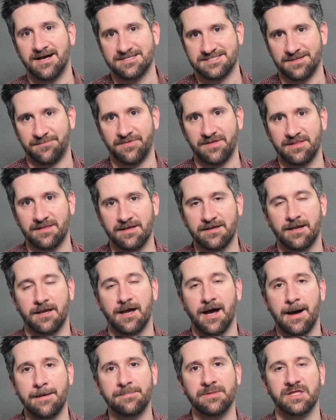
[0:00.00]
something like
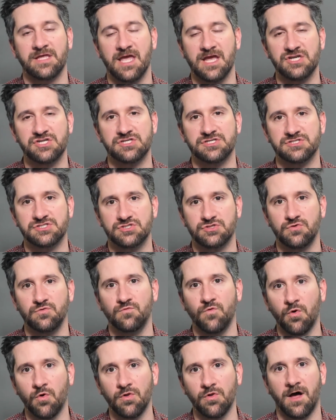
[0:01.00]
complications to
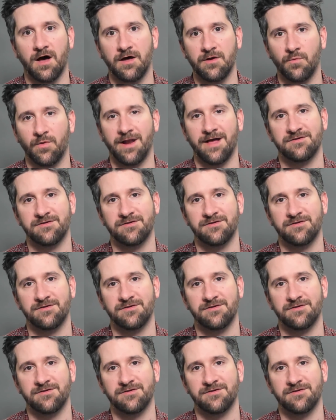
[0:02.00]
roll on when